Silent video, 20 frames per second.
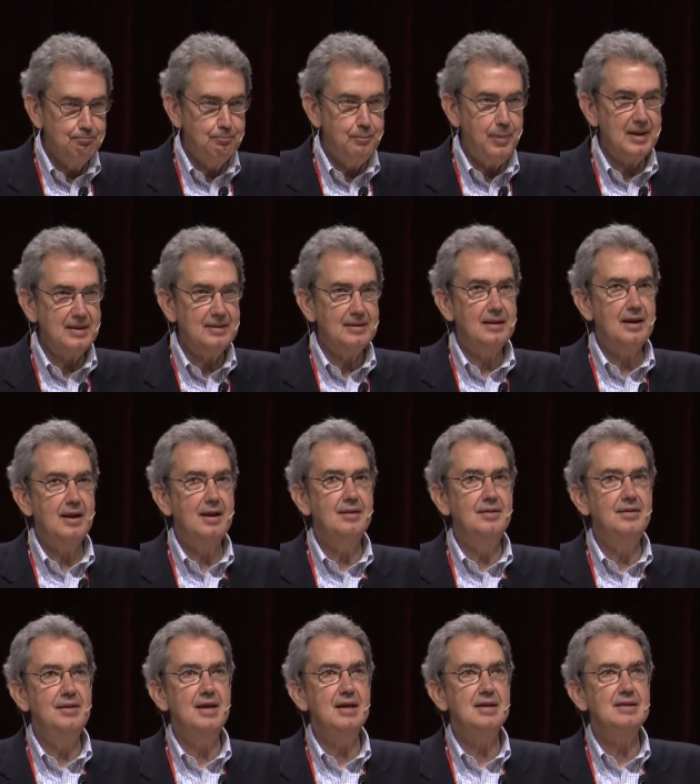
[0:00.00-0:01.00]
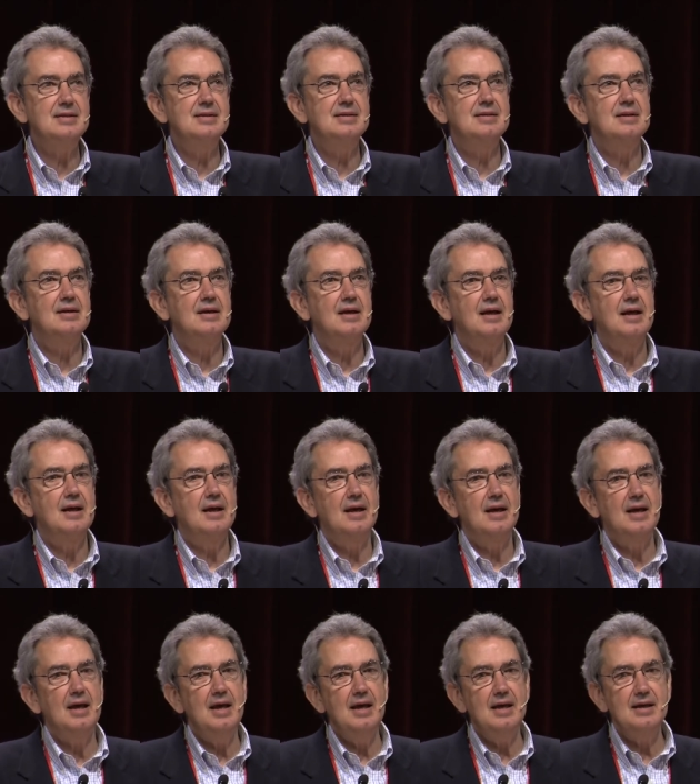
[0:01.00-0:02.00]
but this
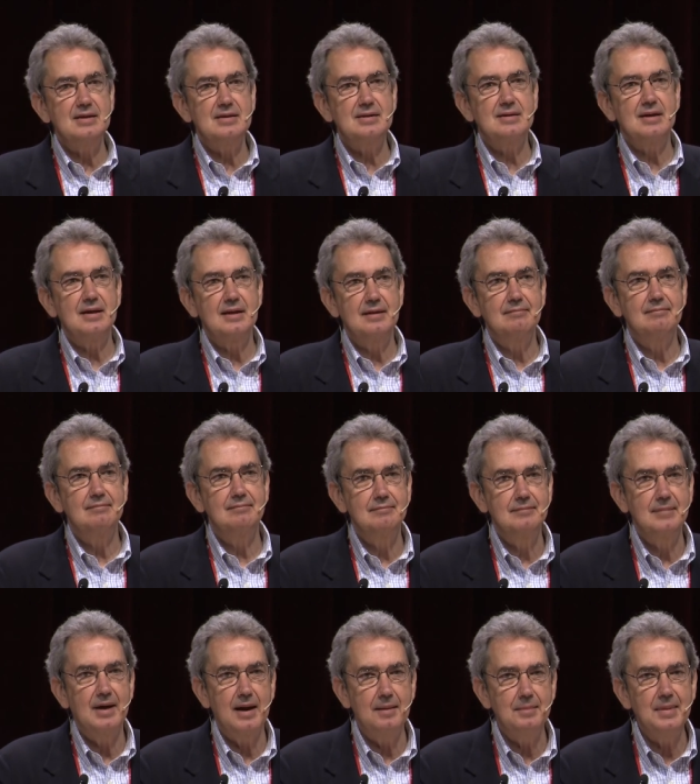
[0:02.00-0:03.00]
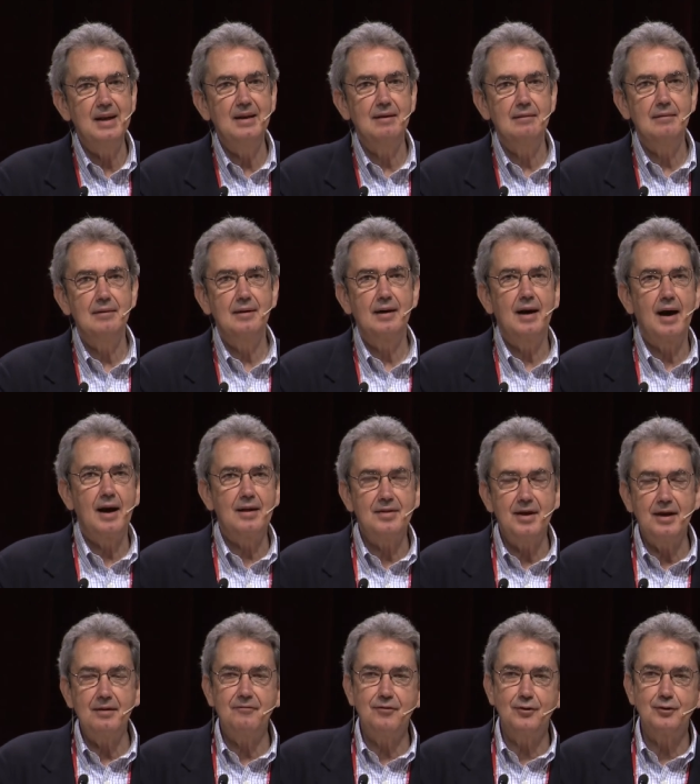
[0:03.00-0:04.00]
is, I mean, I
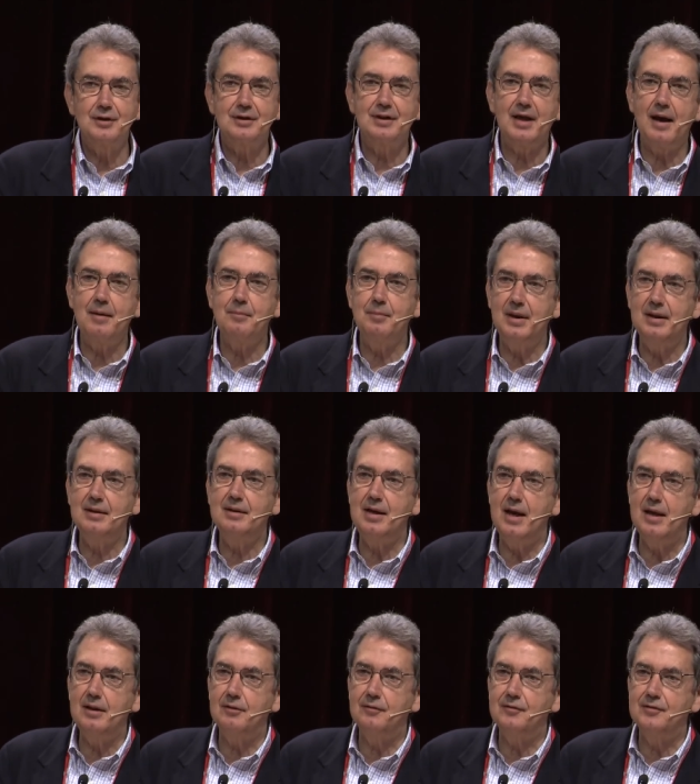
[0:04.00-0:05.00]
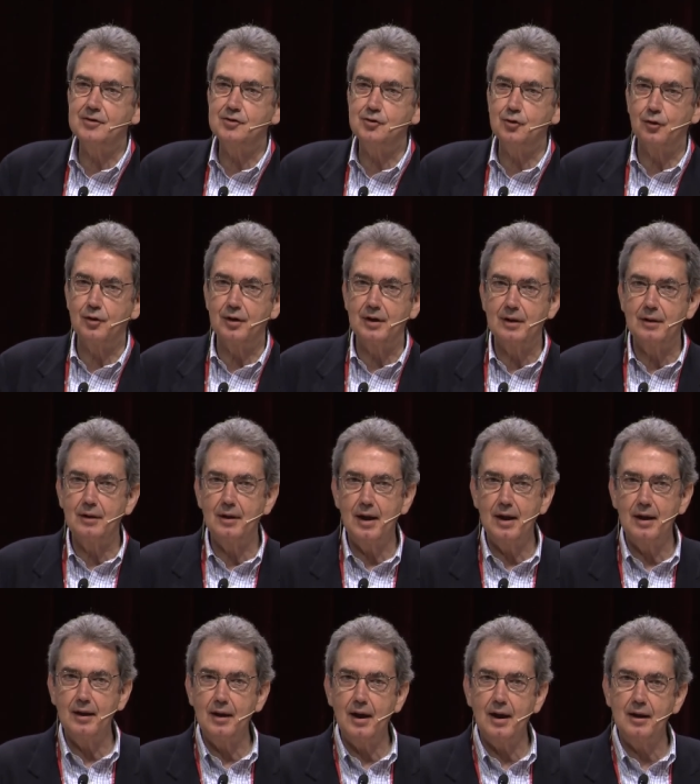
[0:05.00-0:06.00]
think for the time being, the end of the story.
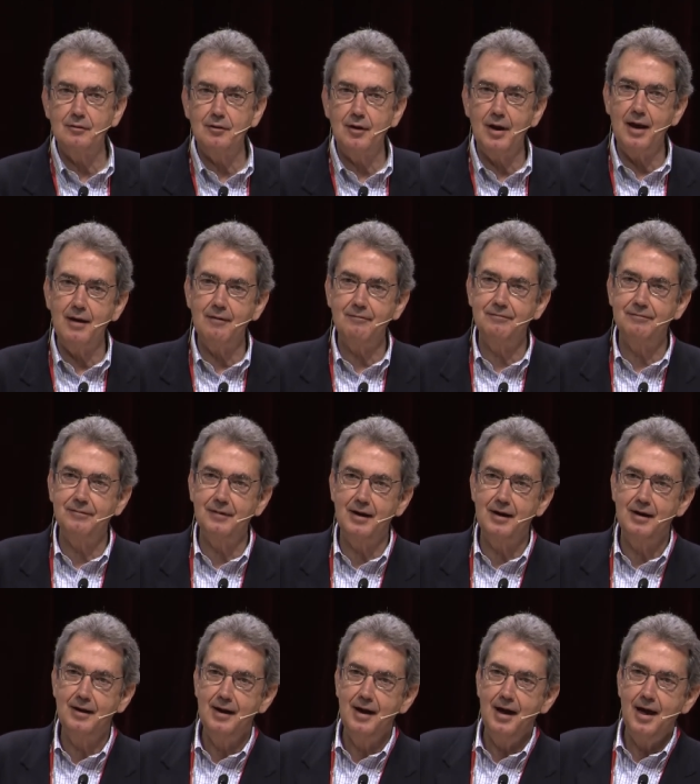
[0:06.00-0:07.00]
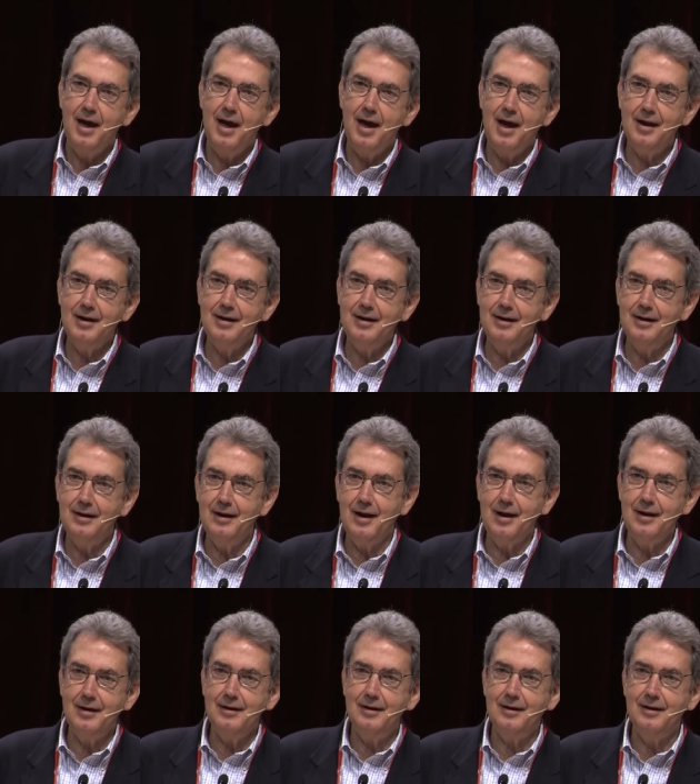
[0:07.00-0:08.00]
I, I don't have uh, any,
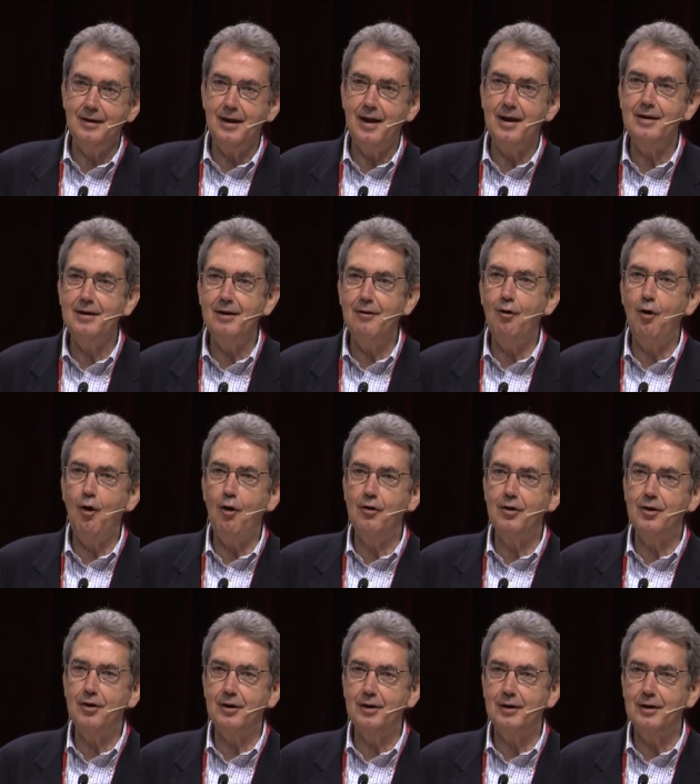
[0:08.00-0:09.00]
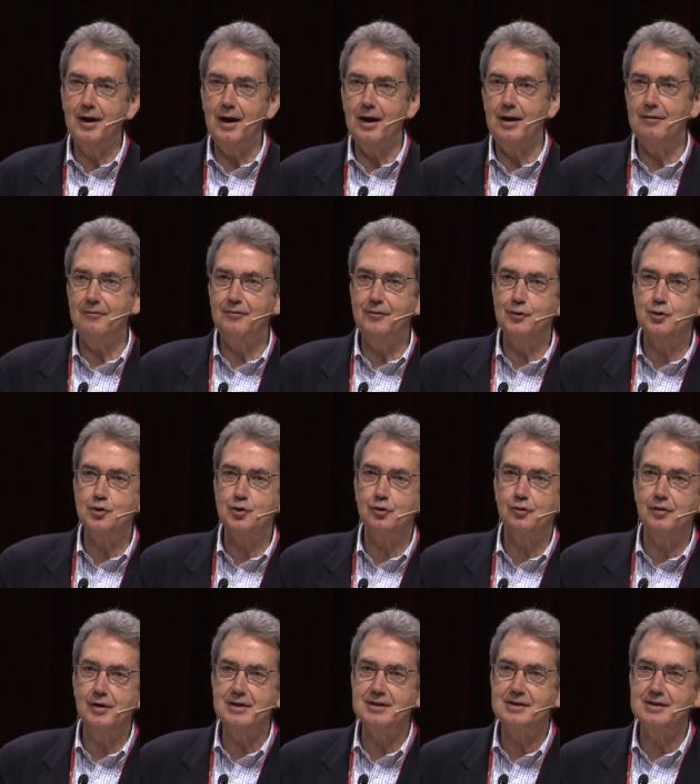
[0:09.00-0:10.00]
any, any longer, any
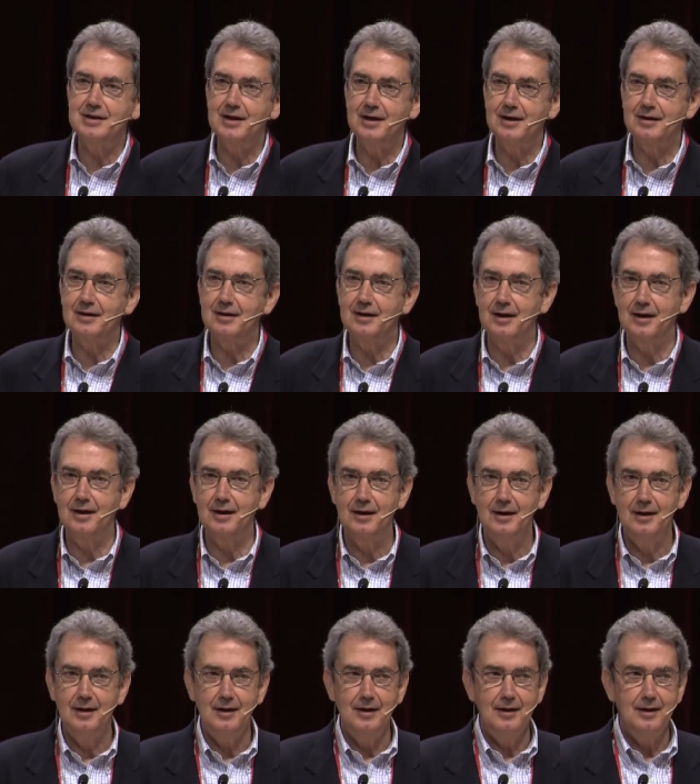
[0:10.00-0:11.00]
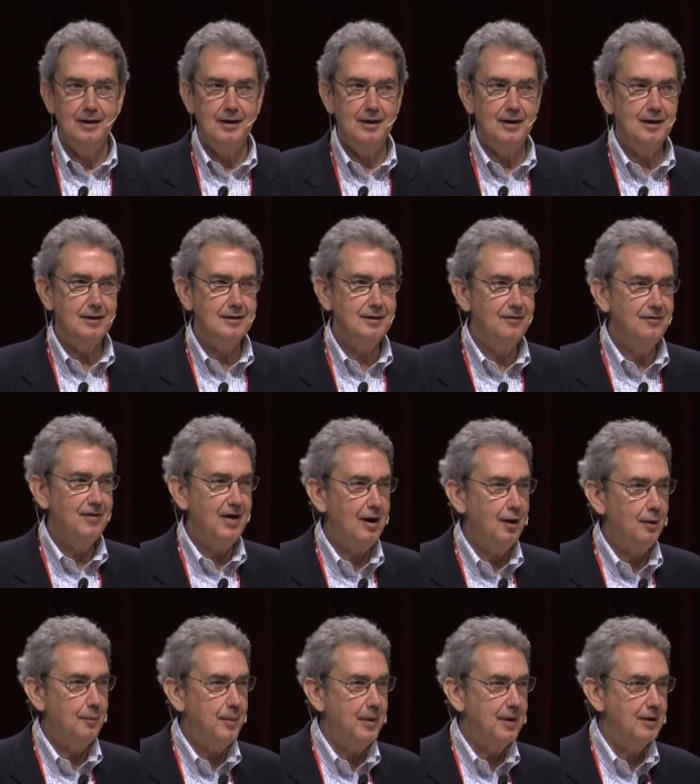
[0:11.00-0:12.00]
futuristic uh, uh
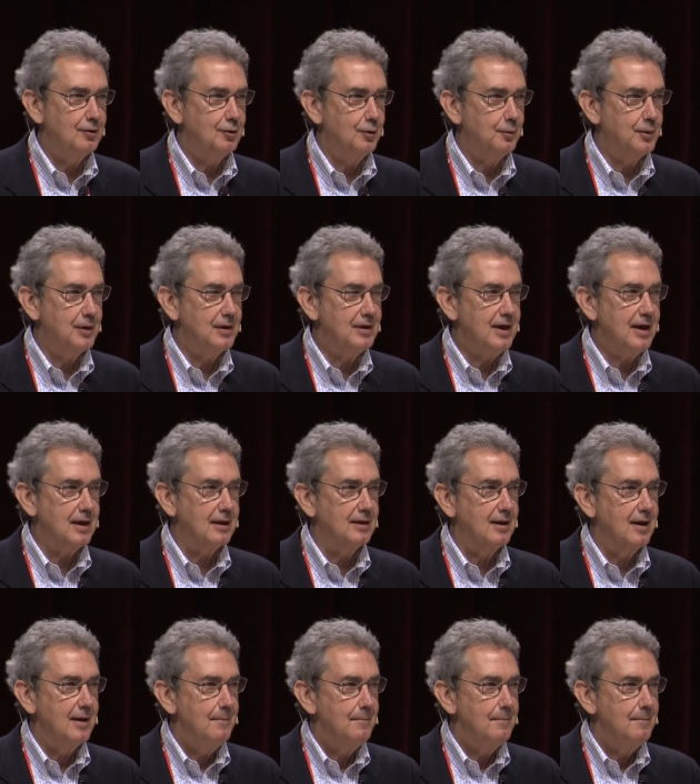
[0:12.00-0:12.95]
development to predict.